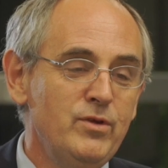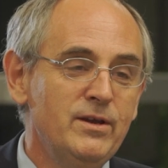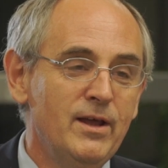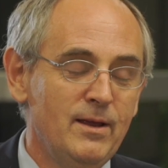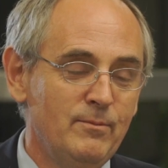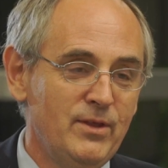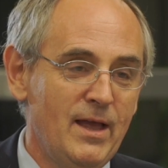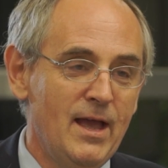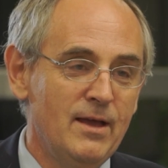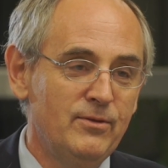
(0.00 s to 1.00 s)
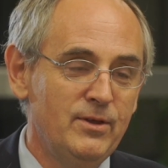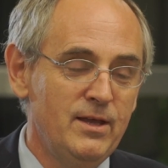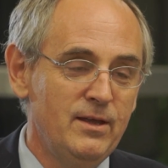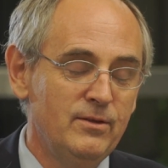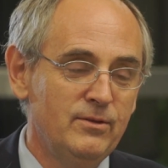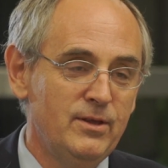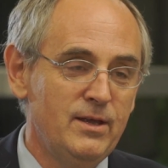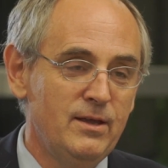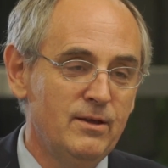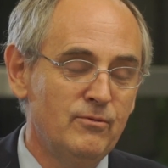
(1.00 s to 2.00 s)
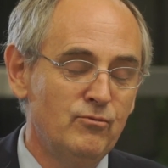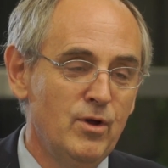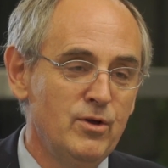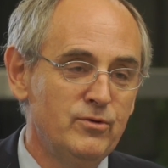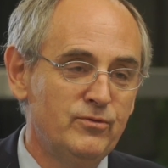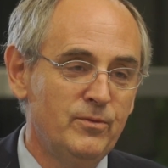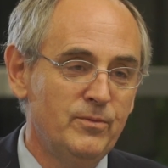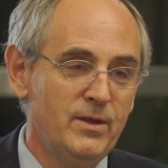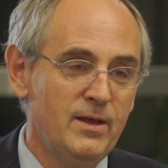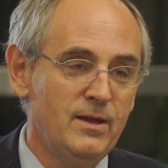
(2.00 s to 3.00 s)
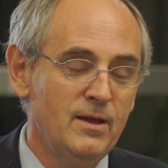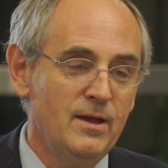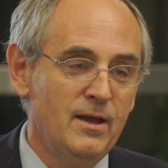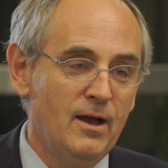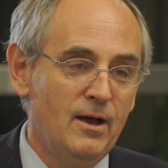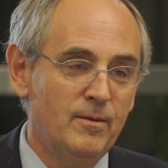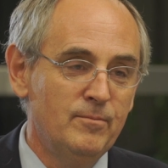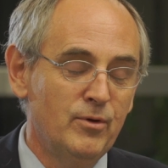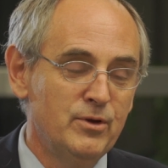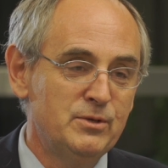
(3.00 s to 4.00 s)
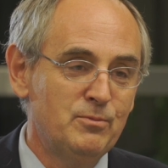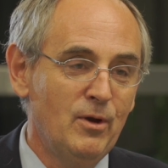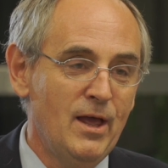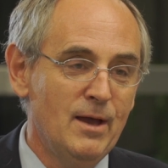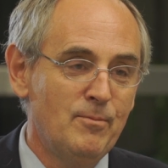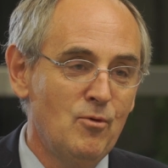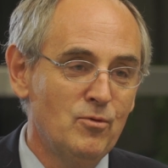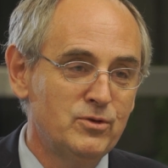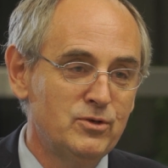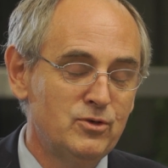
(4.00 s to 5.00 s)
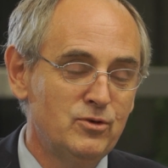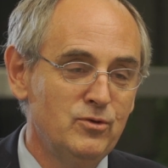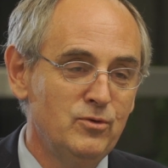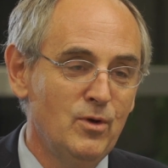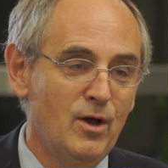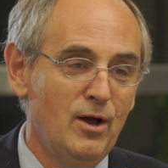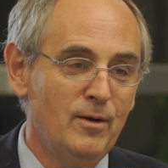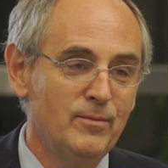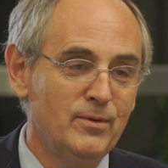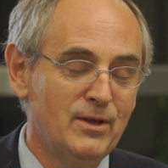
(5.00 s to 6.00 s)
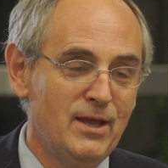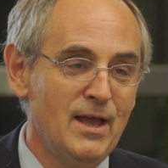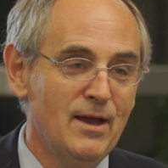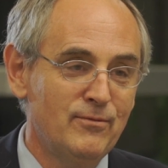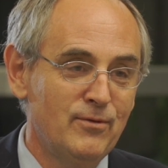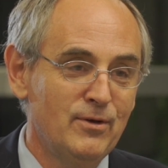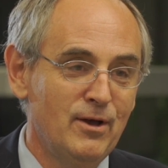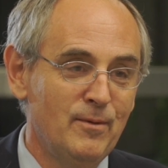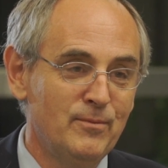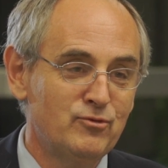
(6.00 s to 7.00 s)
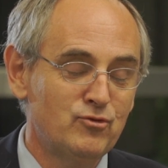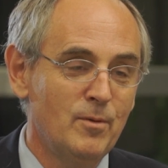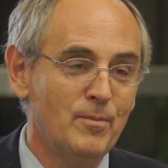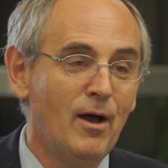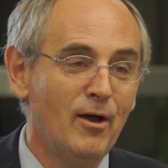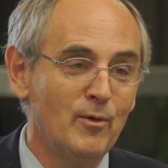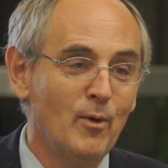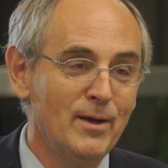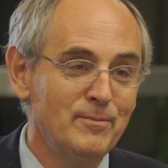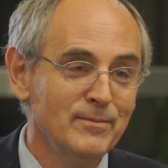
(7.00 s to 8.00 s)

rename the road from the Borispol airport to Kiev Trump Highway.